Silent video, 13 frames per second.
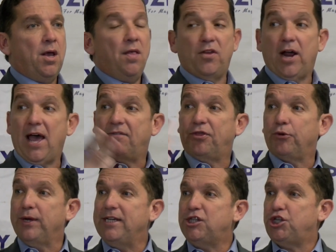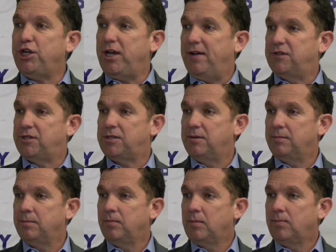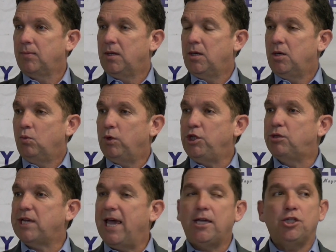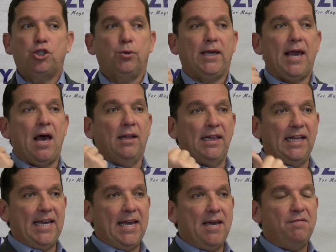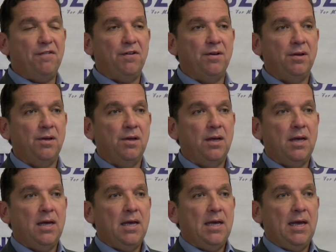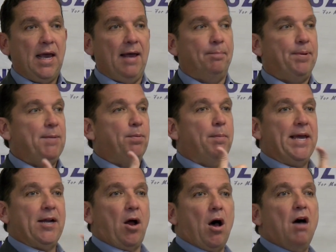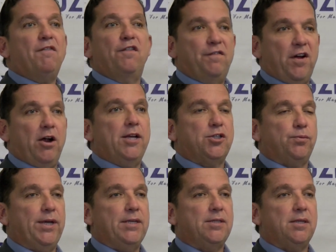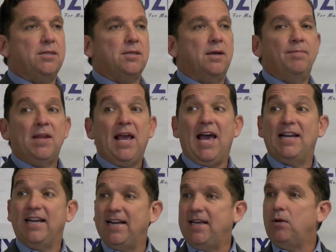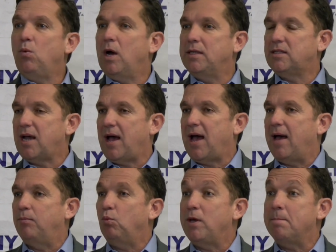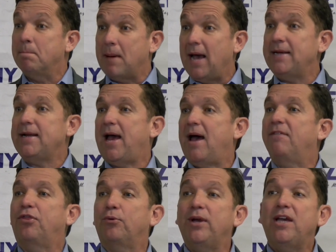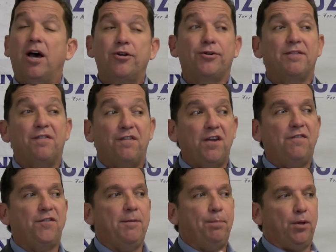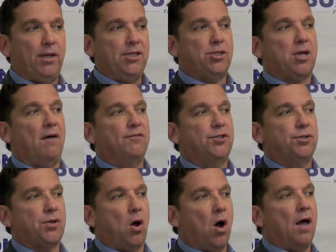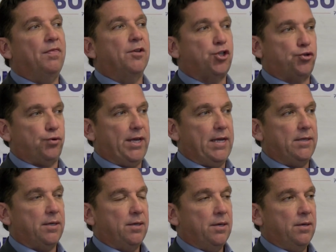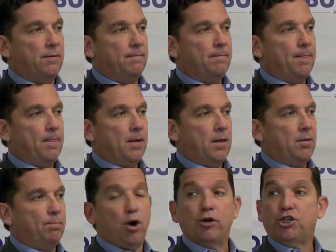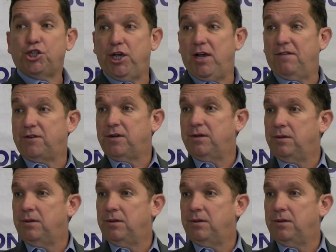They have 3 shifts. When you take into account leave and people being off for various reasons, at any one time, we might have 350 police officers on the street per shift.